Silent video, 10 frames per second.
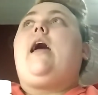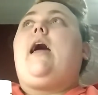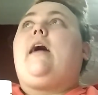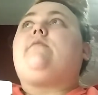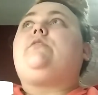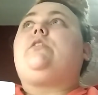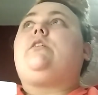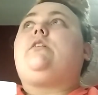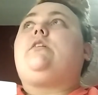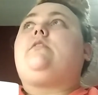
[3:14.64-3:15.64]

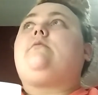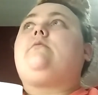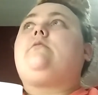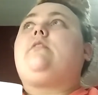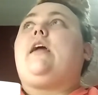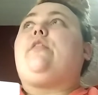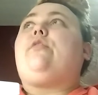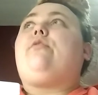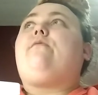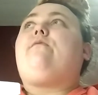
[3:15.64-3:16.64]
after like
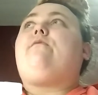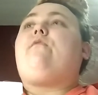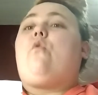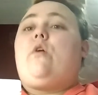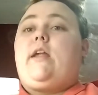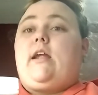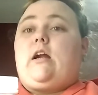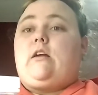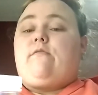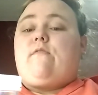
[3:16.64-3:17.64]
5
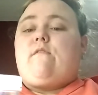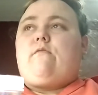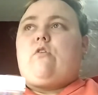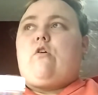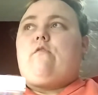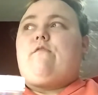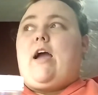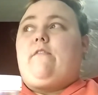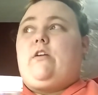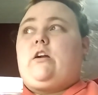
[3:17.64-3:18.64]

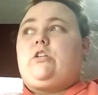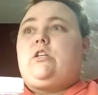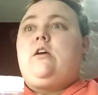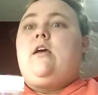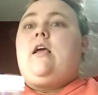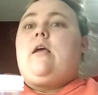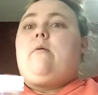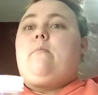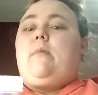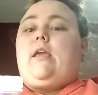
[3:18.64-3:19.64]
years,
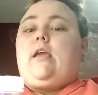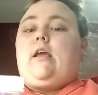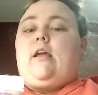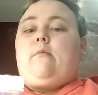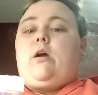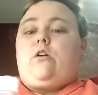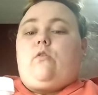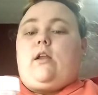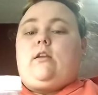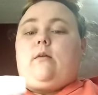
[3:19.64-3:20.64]
me and
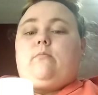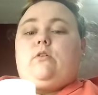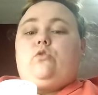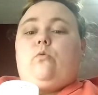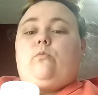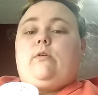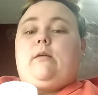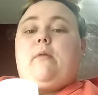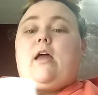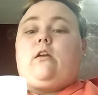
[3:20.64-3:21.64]
Michael ended up doing really
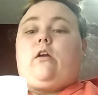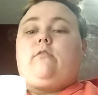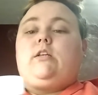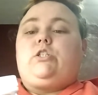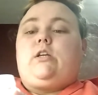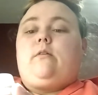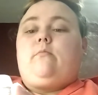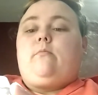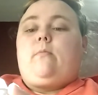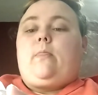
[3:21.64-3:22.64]
bad in our relationship.
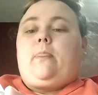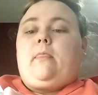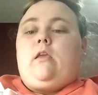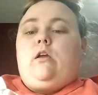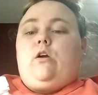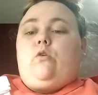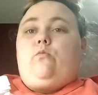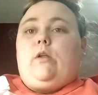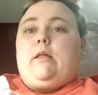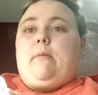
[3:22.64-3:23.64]

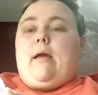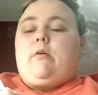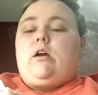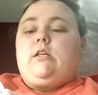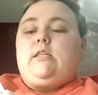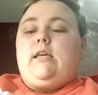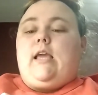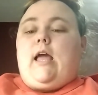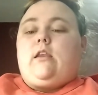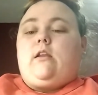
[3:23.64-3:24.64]
Really bad because he
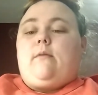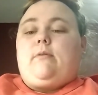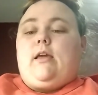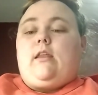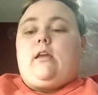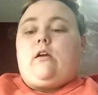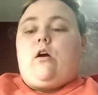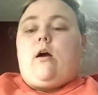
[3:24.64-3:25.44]
ended up getting